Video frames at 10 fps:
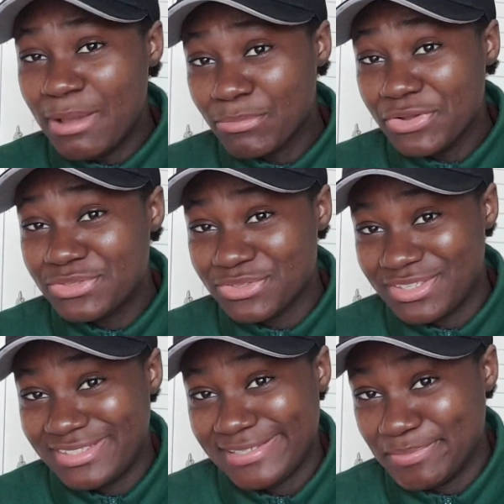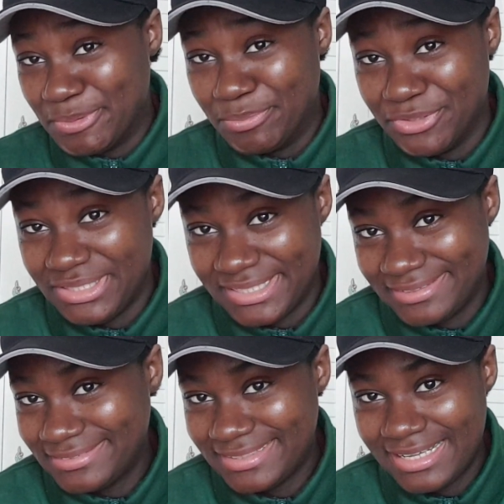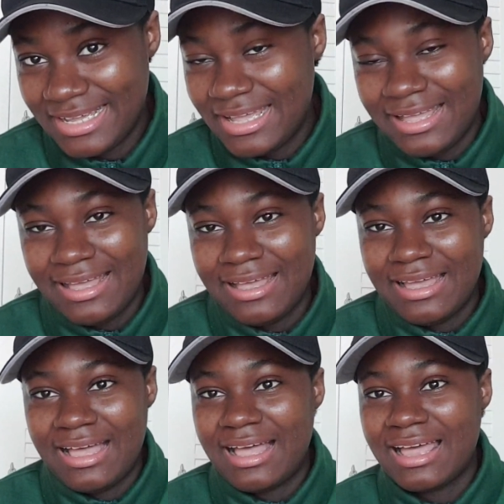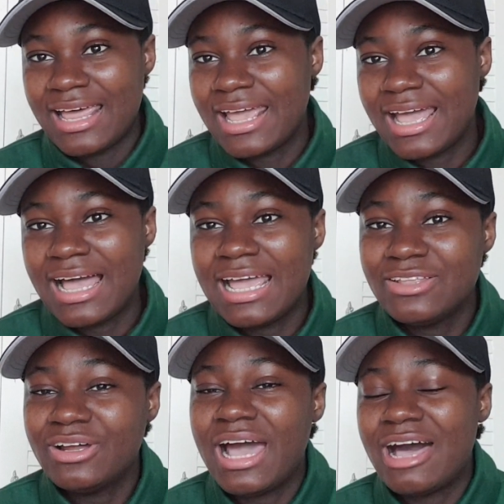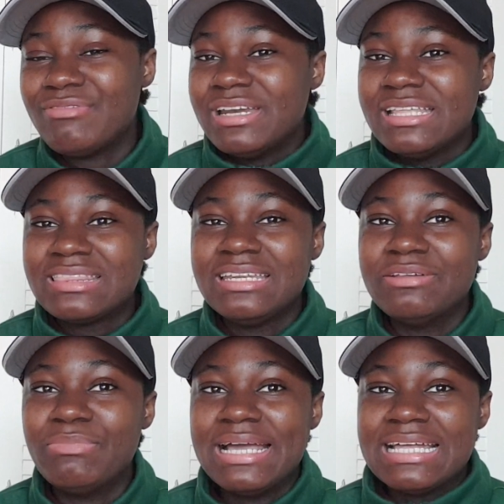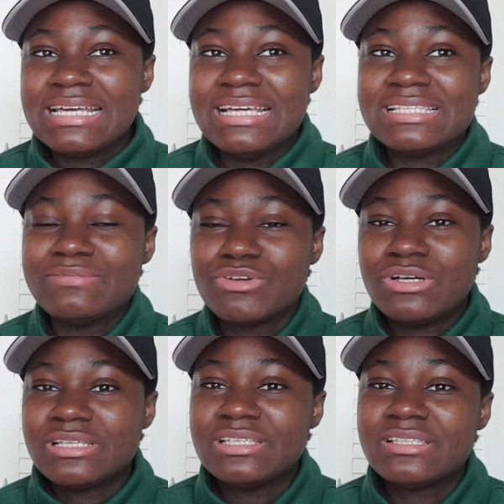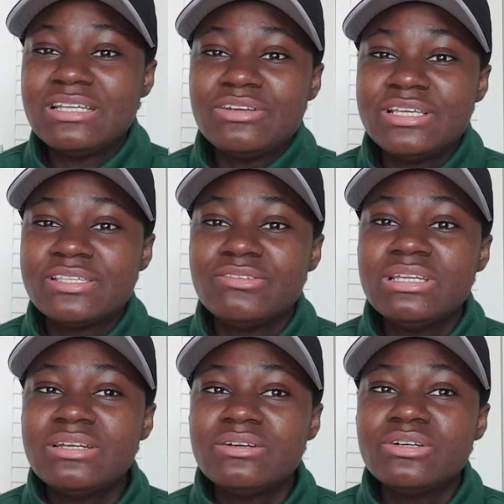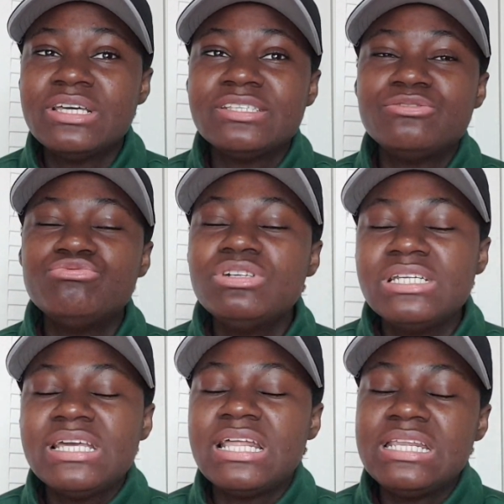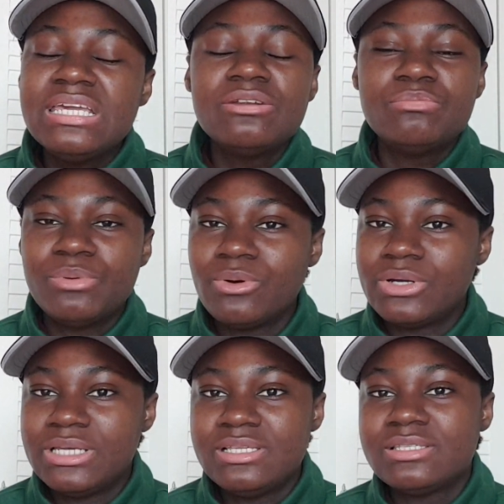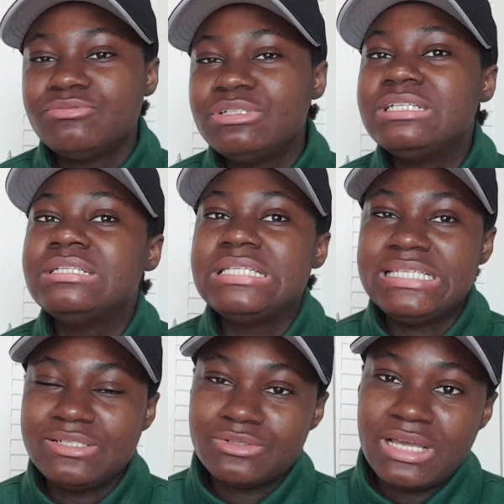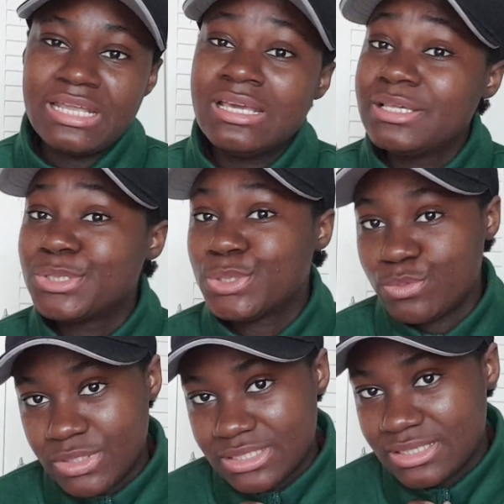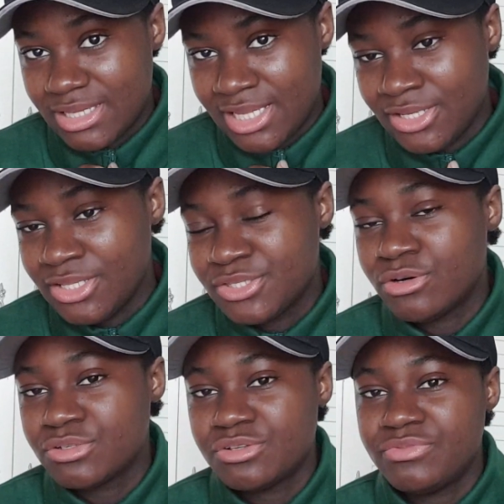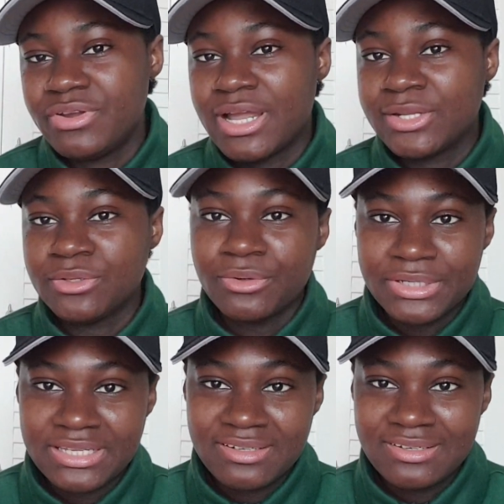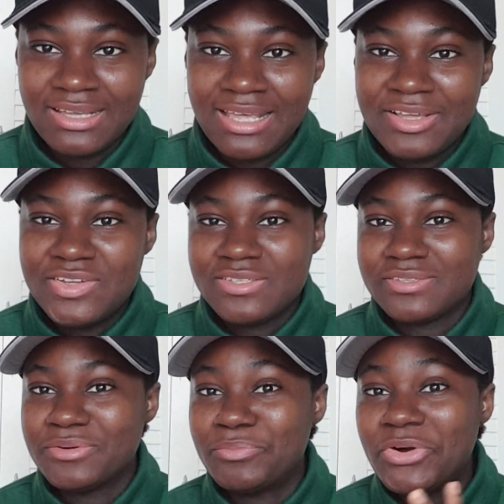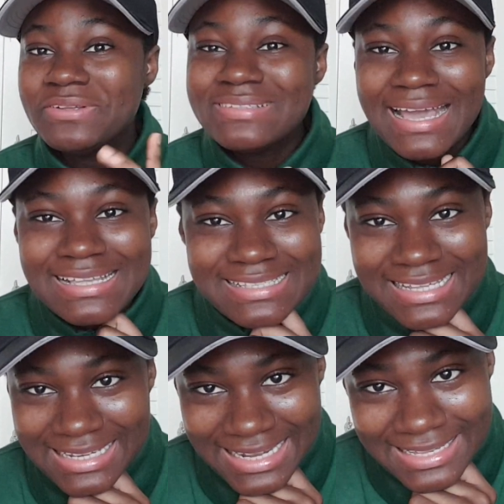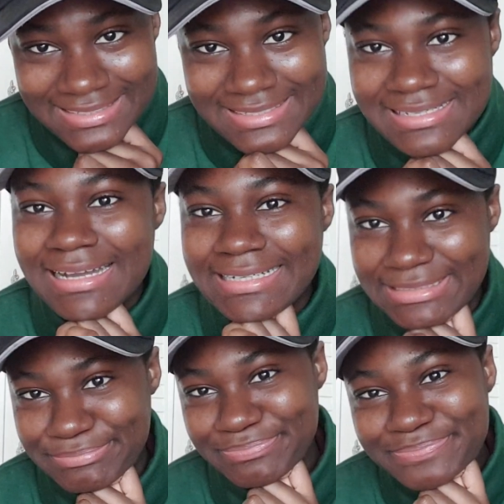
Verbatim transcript: I'm going to teach him on Monday. I I don't have anything in mind against him because he's little, he's little, he's really a little boy. He's really little and he's sweet and he's also very annoying. So Monday is the class time.